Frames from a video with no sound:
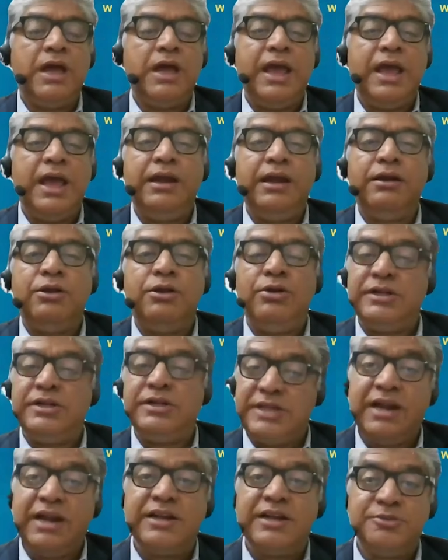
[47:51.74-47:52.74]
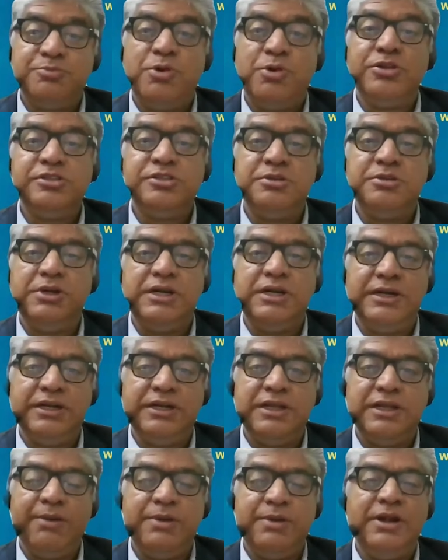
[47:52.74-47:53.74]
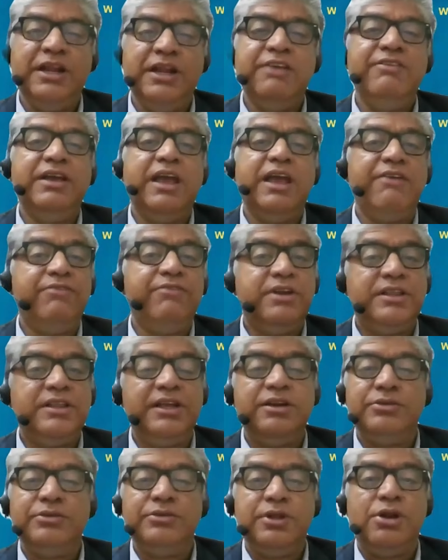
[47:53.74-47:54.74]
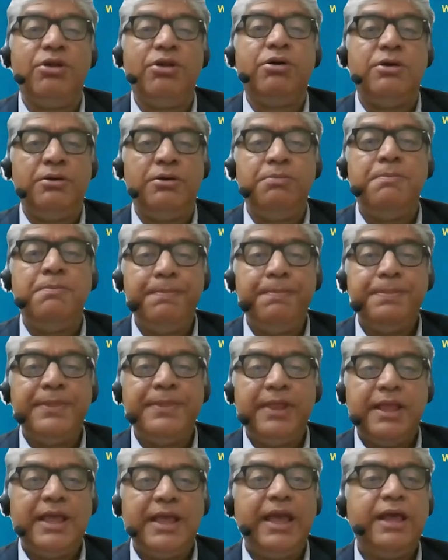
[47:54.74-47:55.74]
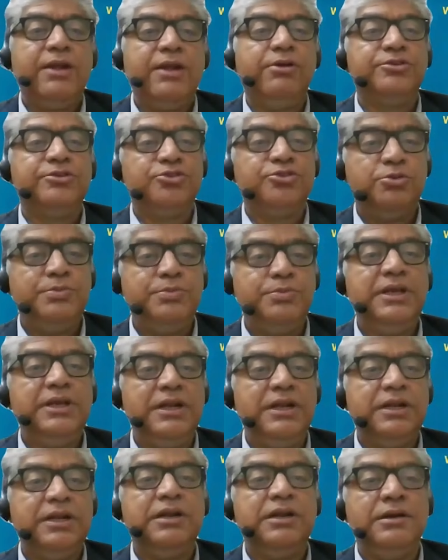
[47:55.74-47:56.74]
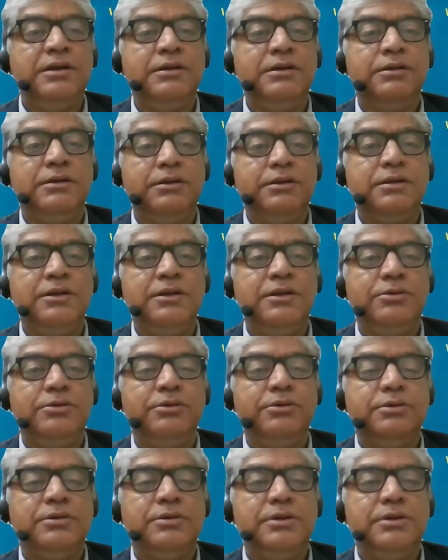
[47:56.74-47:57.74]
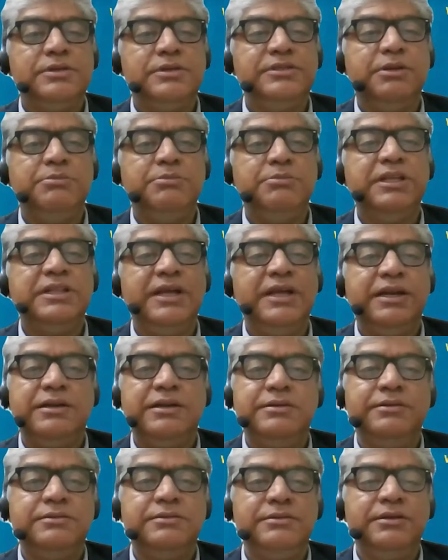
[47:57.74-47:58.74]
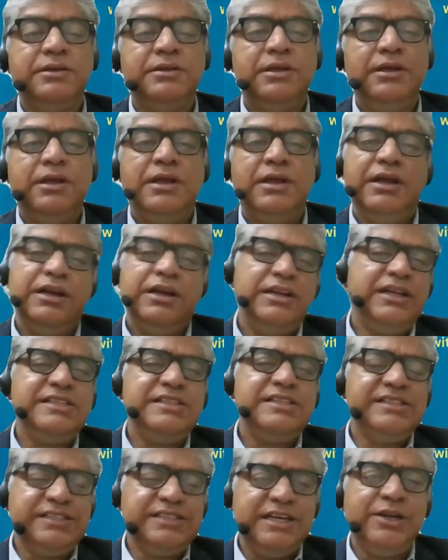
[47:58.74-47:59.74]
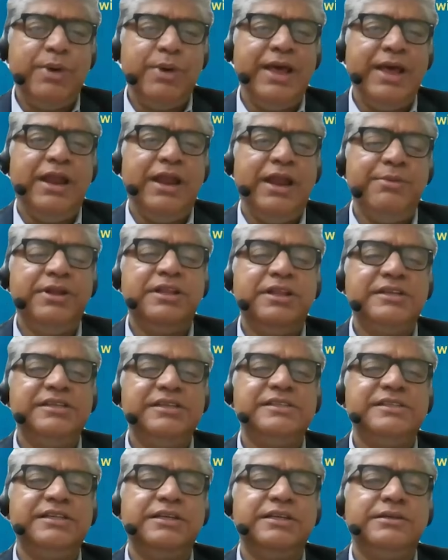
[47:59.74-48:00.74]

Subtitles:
And it's our responsibility. And leaving everything to the law can also be a little, something that doesn't sit well. I mean, we say that